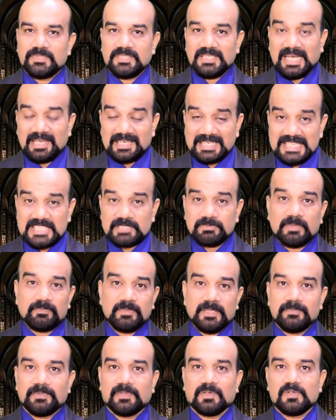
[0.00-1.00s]
I teach my
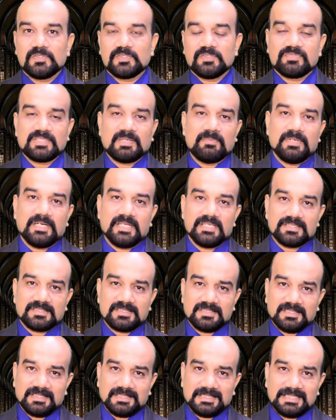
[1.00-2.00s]
people also, if somebody
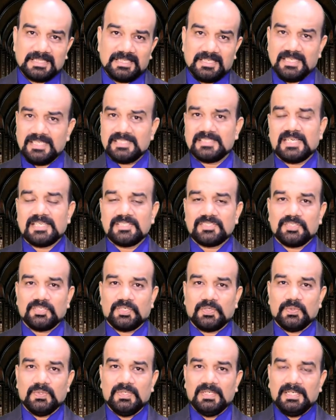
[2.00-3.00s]
is criticizing
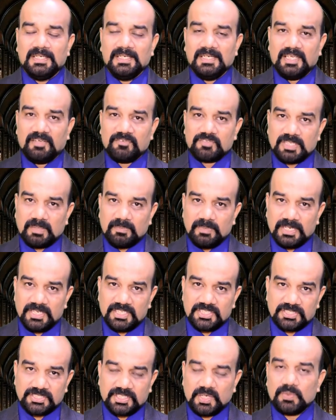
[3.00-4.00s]
you, if somebody
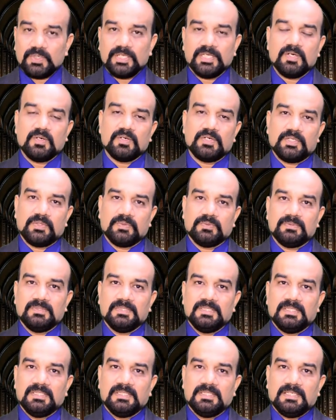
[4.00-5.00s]
is shouting on you,
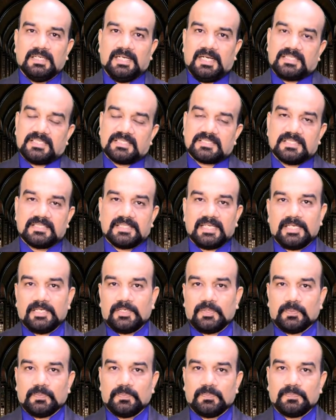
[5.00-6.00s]
I just say thank
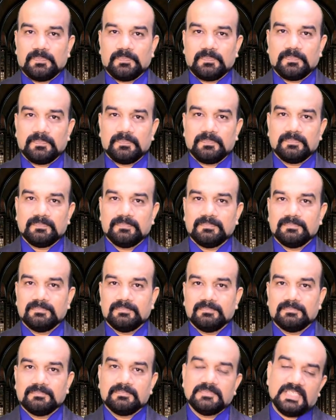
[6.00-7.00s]
you.
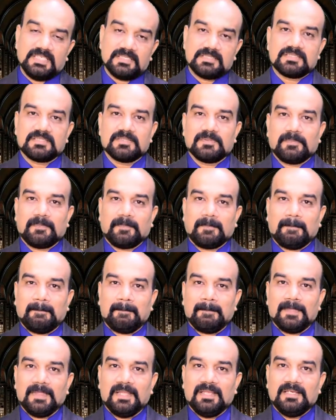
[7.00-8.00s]
Yes.
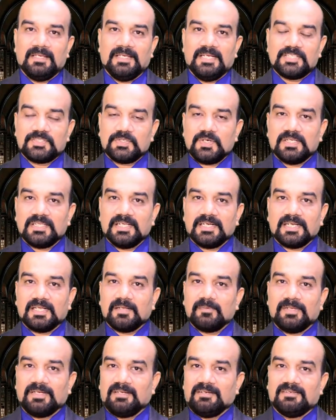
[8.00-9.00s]
It's not
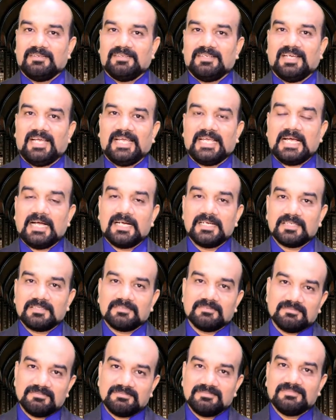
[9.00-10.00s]
that, I
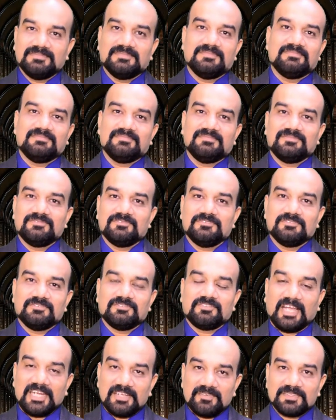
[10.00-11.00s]
can't
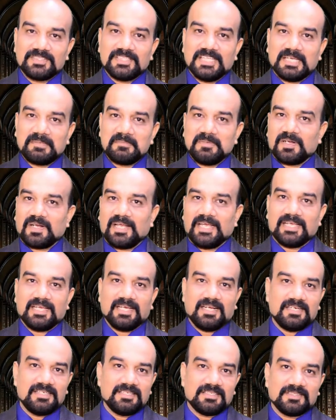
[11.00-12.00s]
fight with them or I
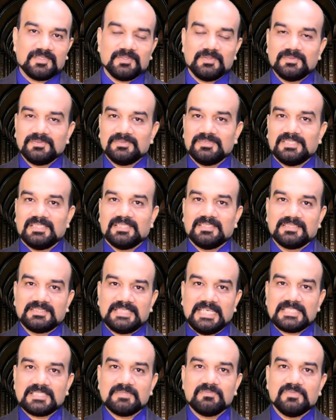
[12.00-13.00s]
can't,
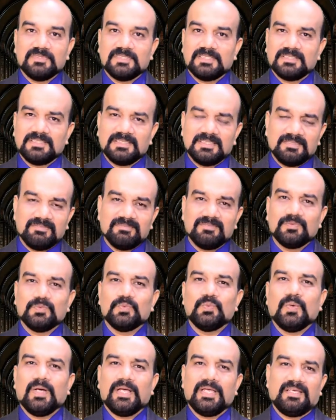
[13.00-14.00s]
say some word.
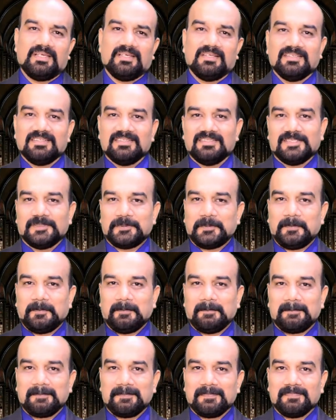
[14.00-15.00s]
Why?
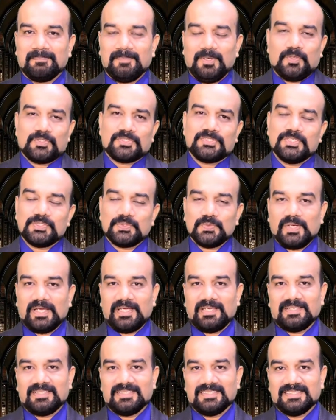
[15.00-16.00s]
The question is why?